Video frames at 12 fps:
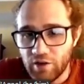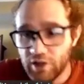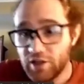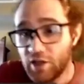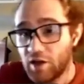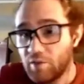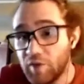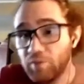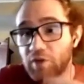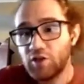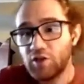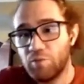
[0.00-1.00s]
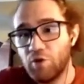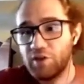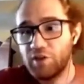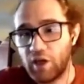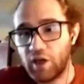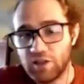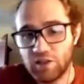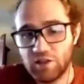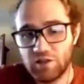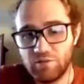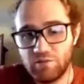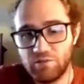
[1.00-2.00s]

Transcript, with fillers: that is the commitment to both cases.